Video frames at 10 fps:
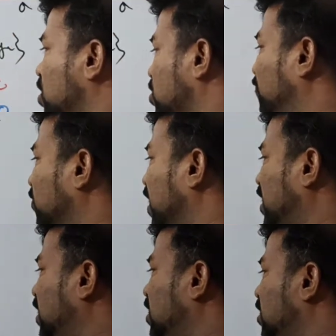if you get
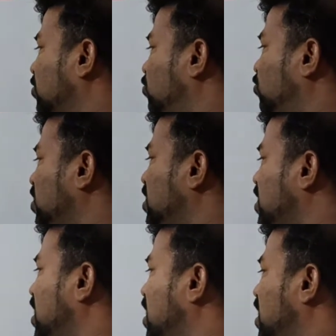it,
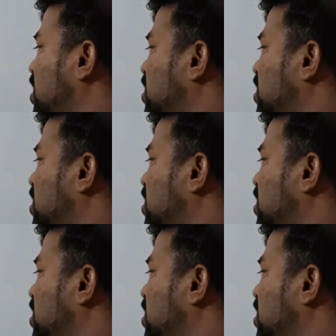3A